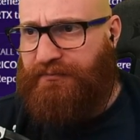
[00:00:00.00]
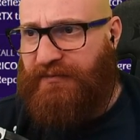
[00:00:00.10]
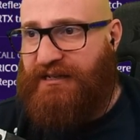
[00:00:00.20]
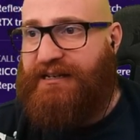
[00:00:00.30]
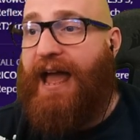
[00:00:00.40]

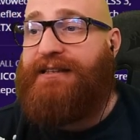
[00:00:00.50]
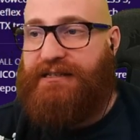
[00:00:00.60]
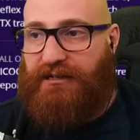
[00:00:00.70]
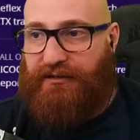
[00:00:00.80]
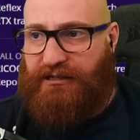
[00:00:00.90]
These can
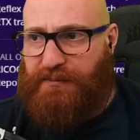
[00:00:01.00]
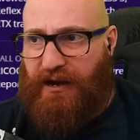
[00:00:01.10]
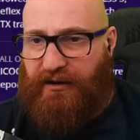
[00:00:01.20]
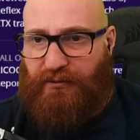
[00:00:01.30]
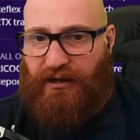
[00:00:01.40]
still
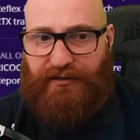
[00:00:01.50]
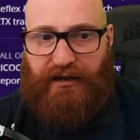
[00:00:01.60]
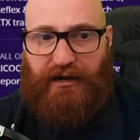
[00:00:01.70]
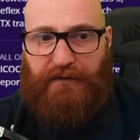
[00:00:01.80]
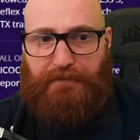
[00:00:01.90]
expire while in the air.